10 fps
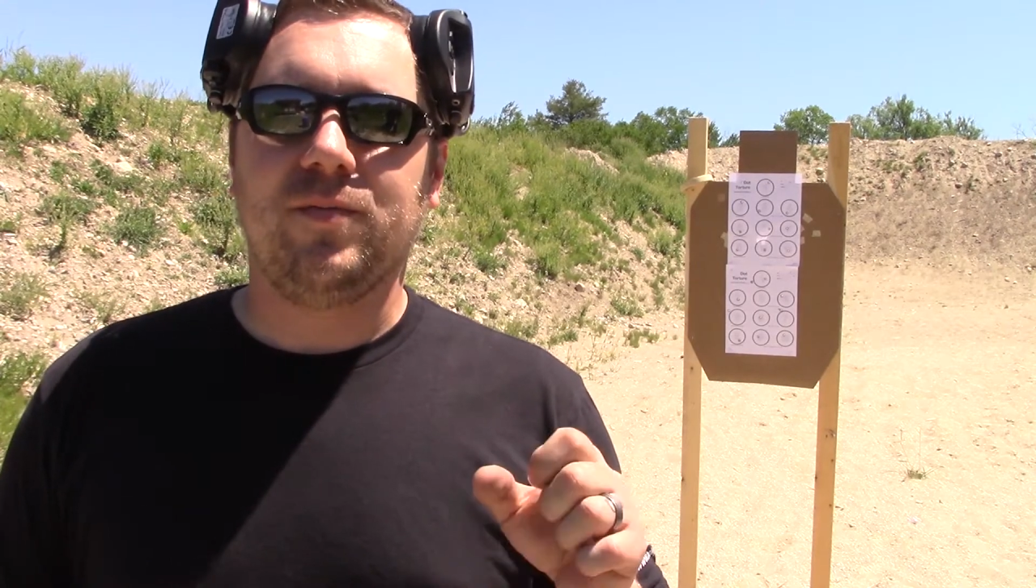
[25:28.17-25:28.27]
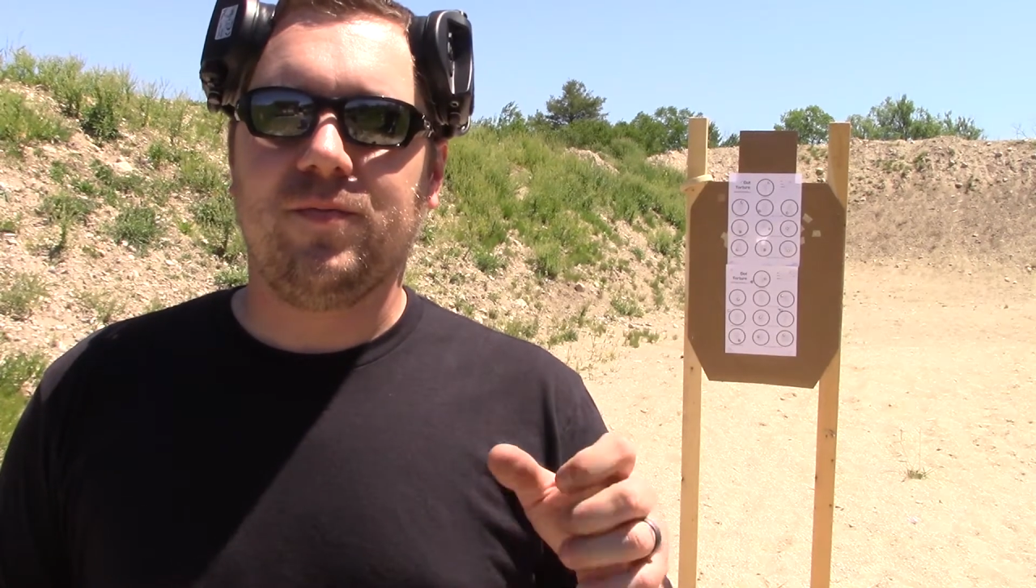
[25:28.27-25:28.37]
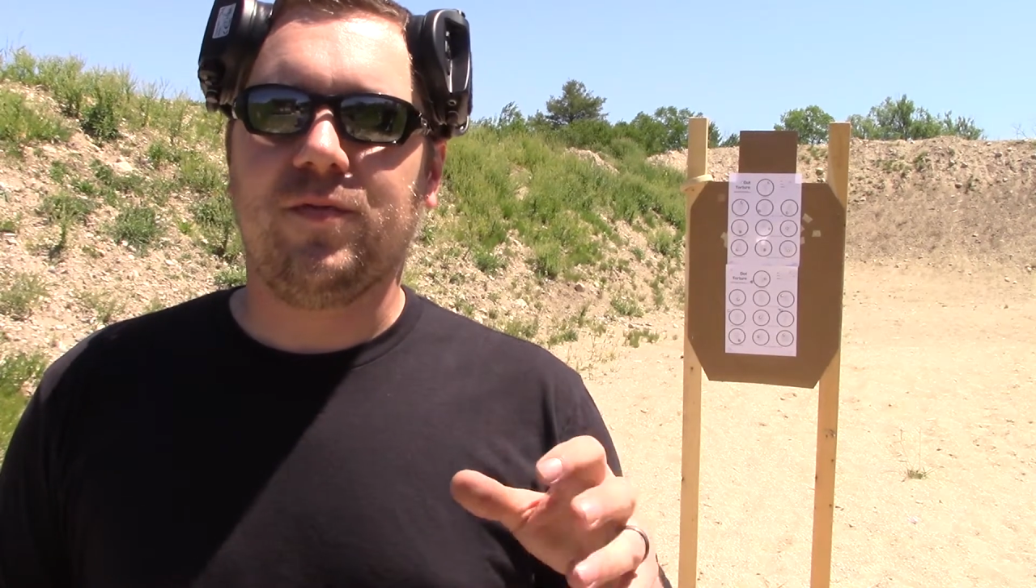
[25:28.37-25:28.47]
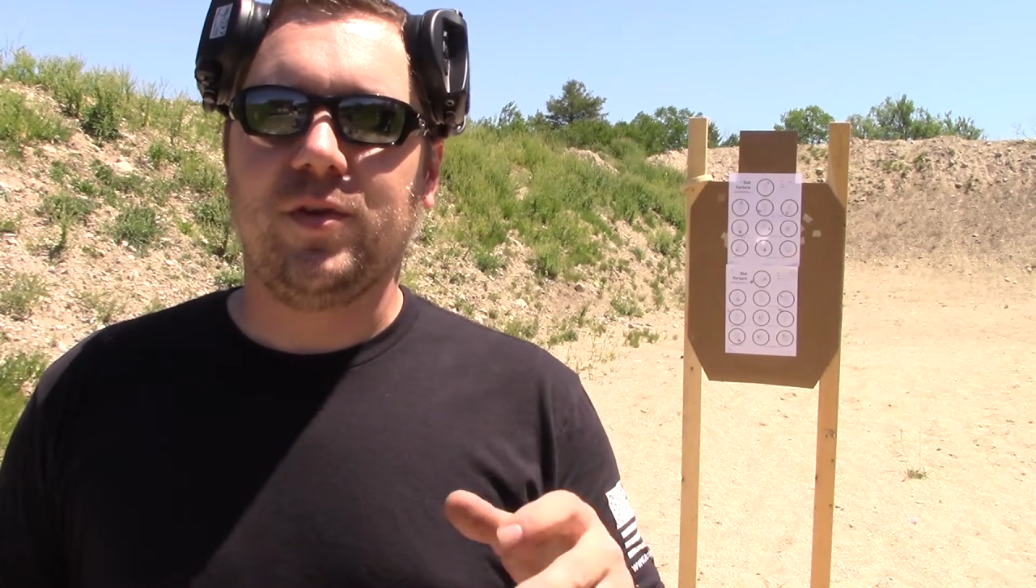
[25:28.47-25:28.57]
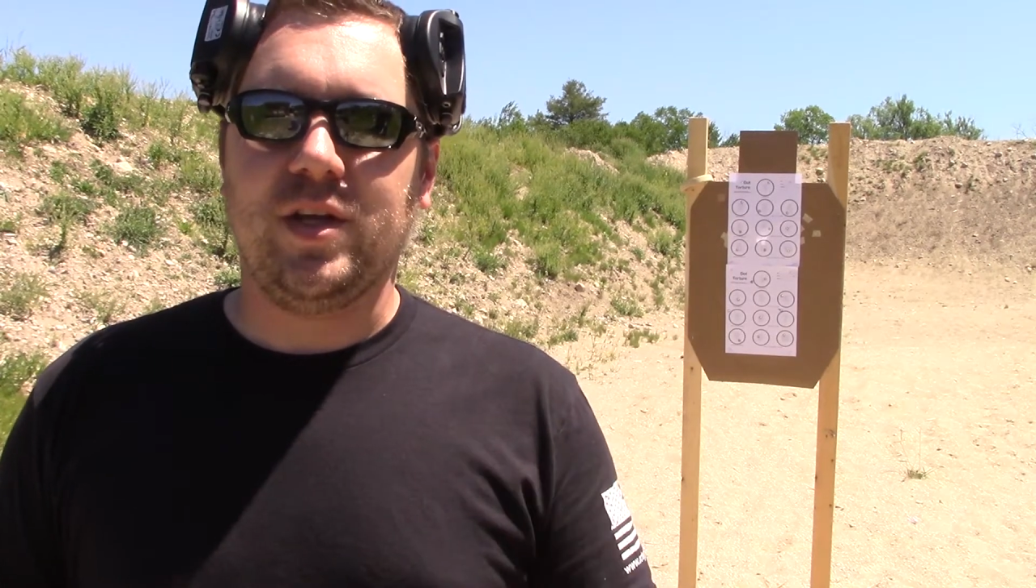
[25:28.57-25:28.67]

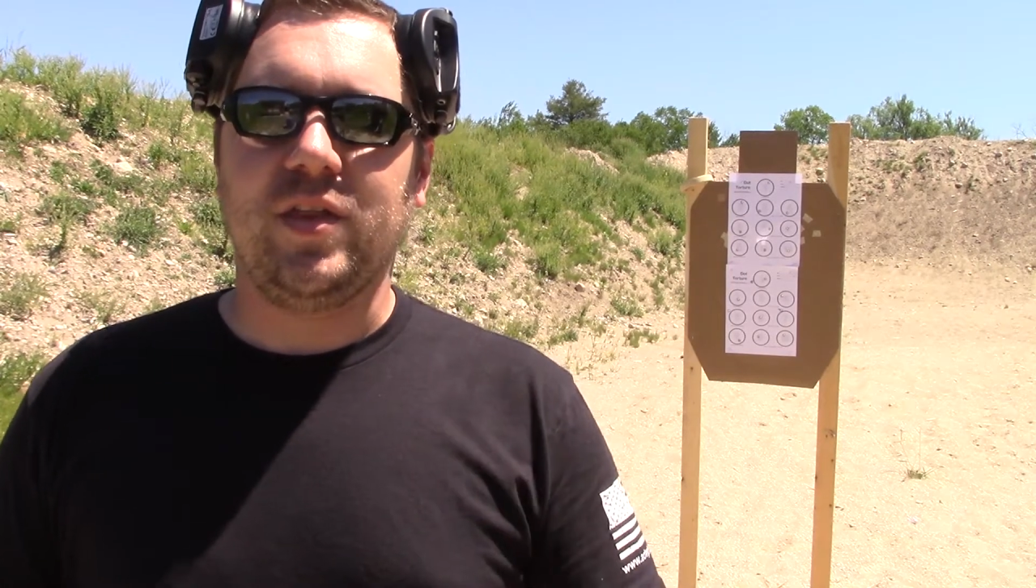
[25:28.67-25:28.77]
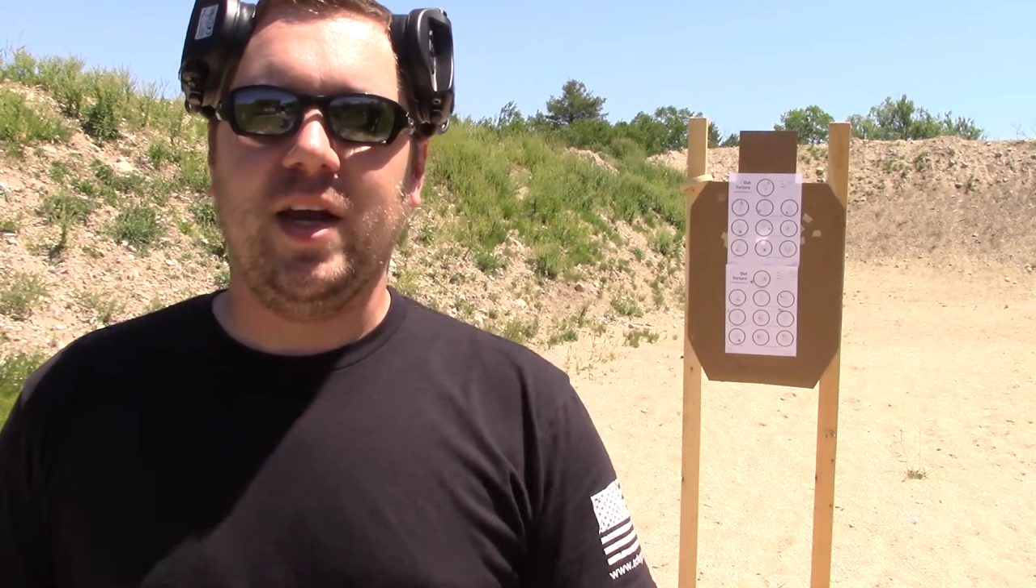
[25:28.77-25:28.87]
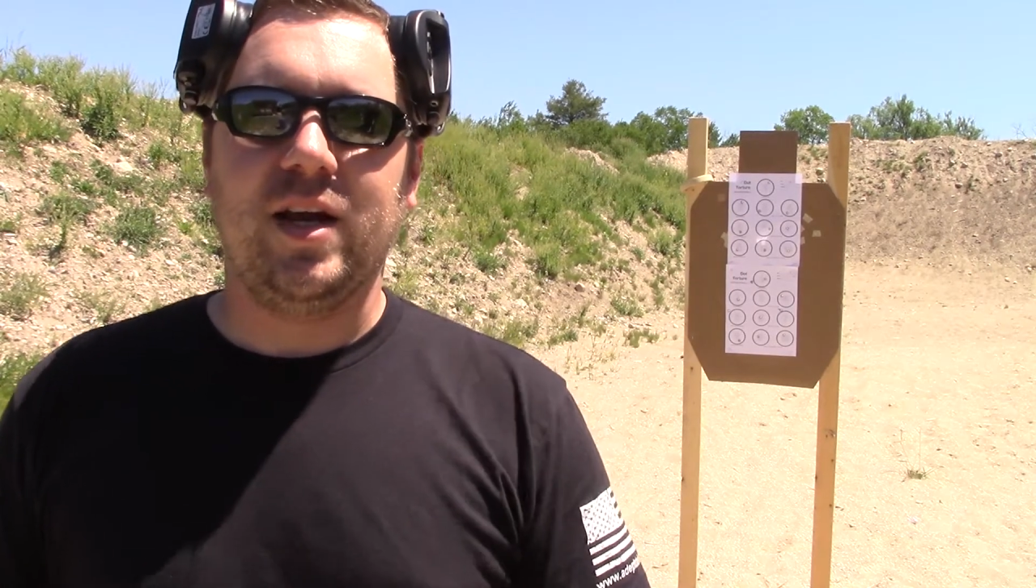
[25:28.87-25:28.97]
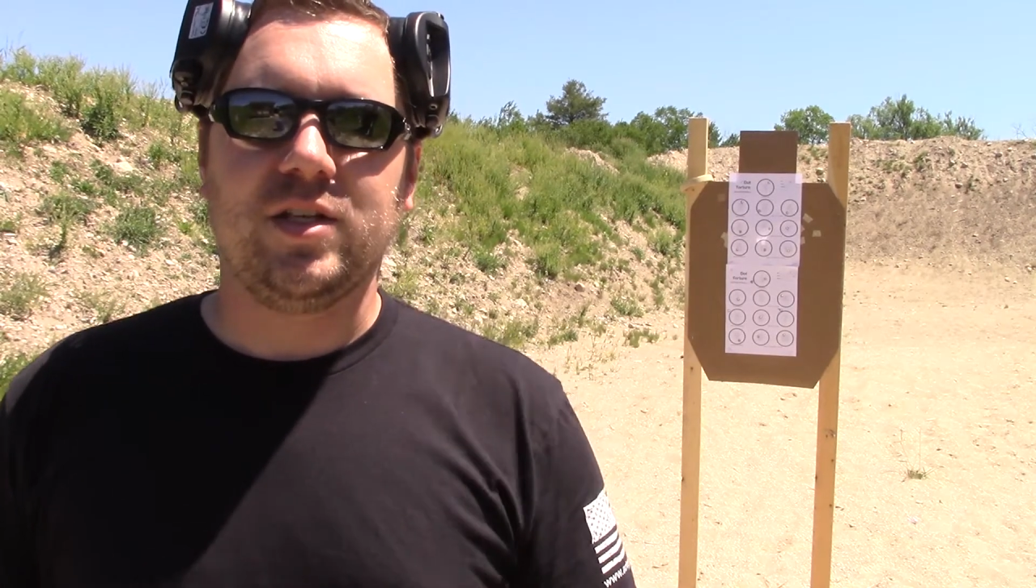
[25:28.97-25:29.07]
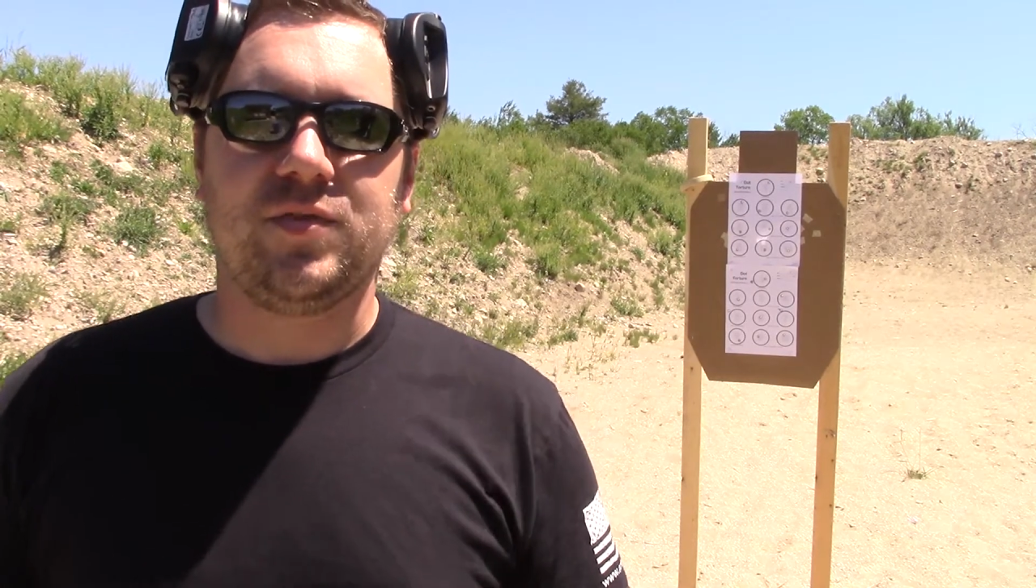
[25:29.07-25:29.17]
fully
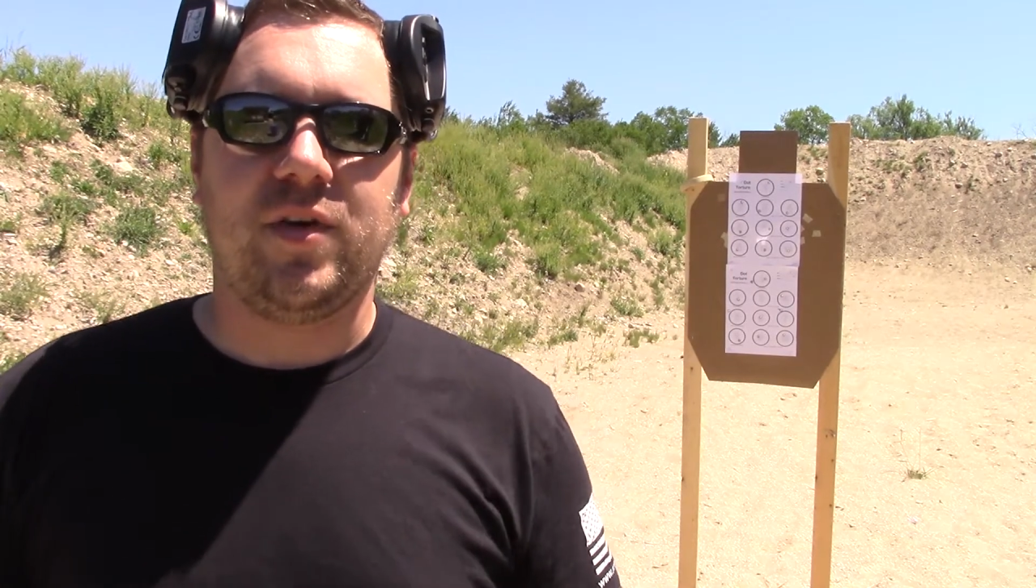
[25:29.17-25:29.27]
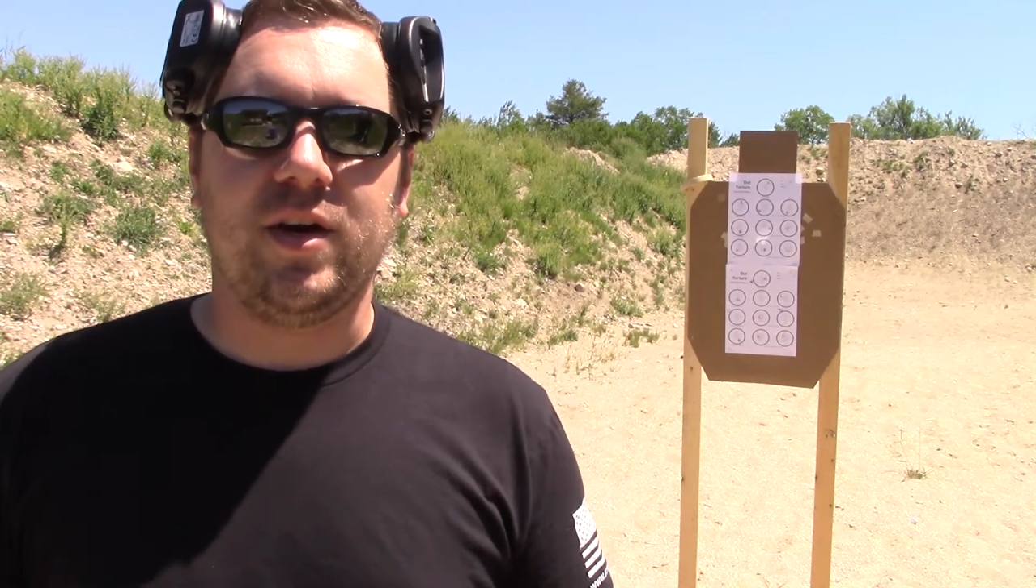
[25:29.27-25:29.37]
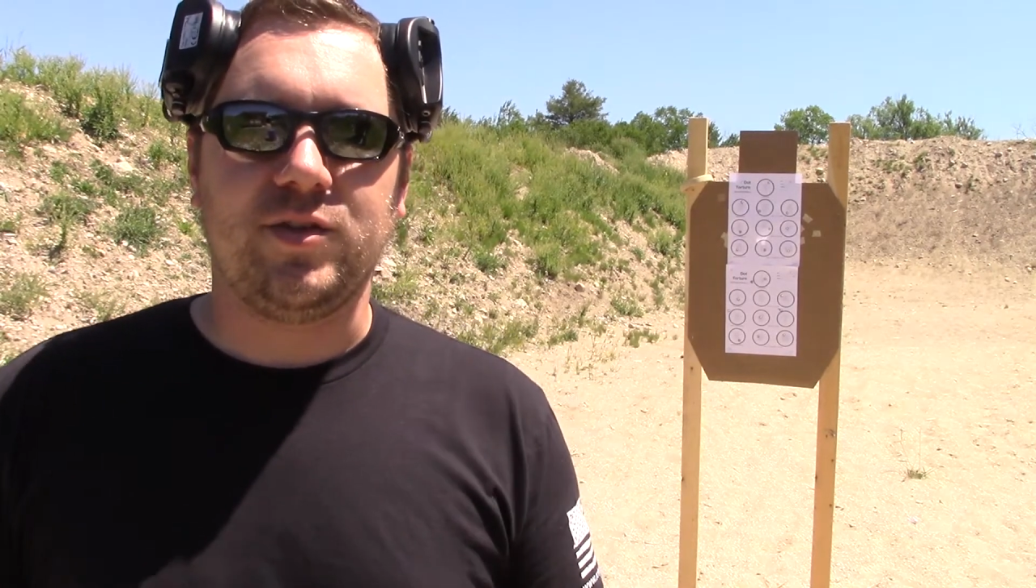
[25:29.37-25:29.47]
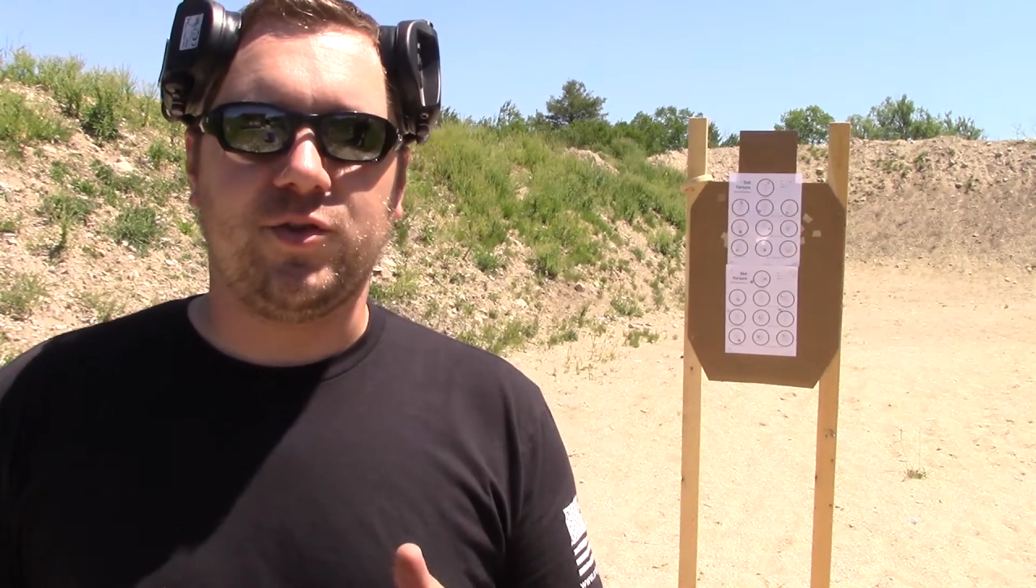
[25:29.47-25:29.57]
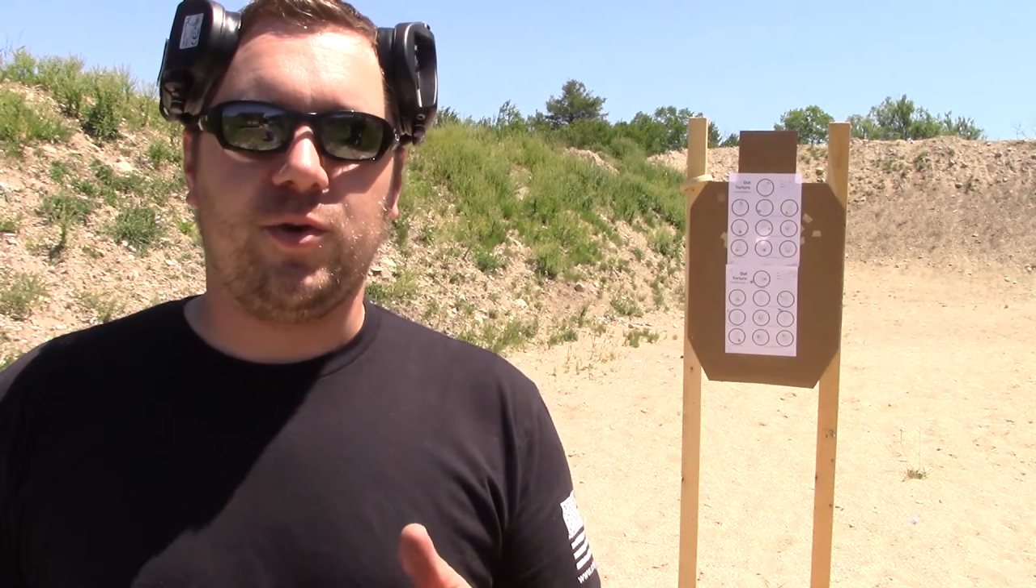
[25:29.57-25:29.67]
there as far
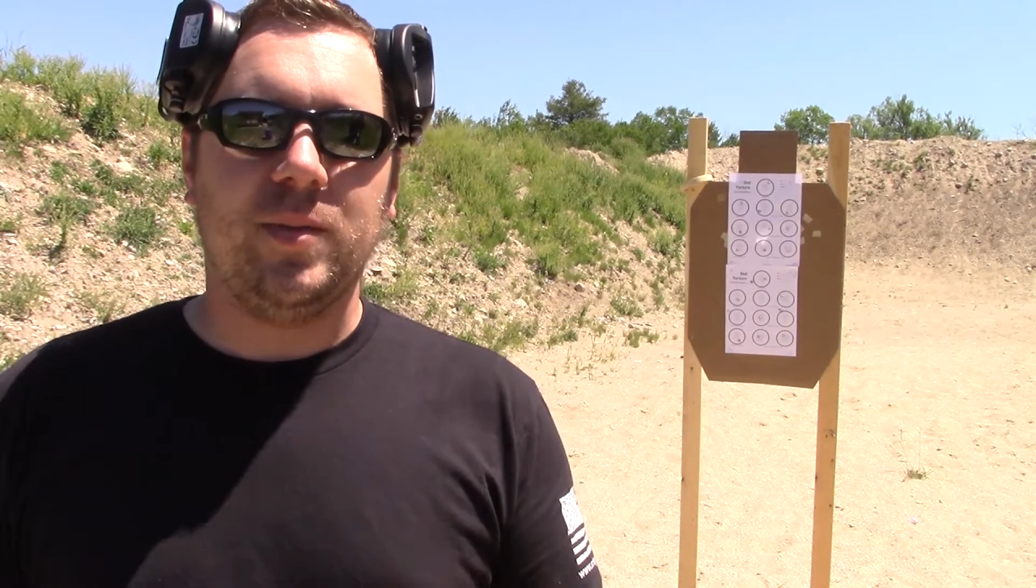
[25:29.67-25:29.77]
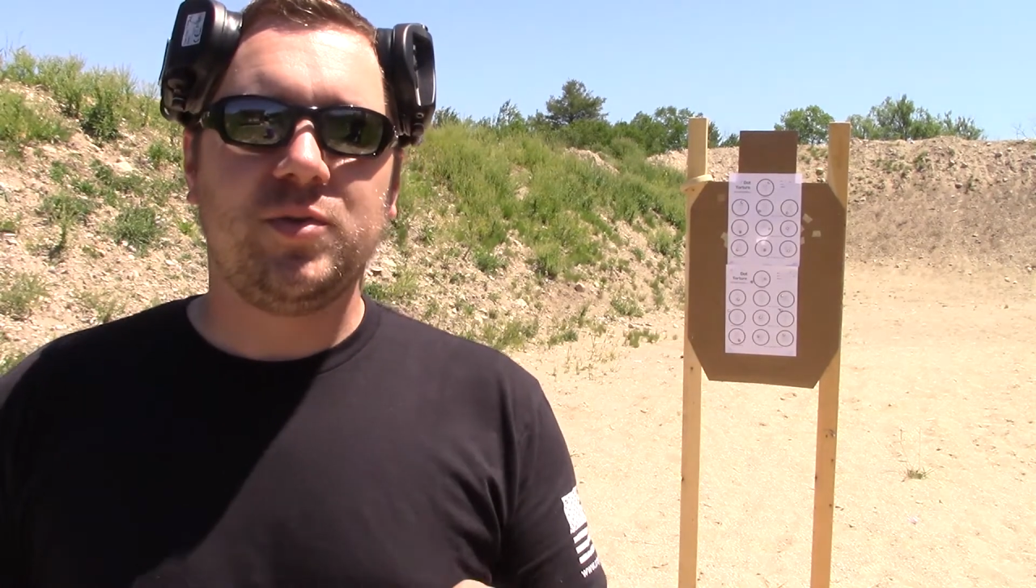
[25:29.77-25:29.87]
as grip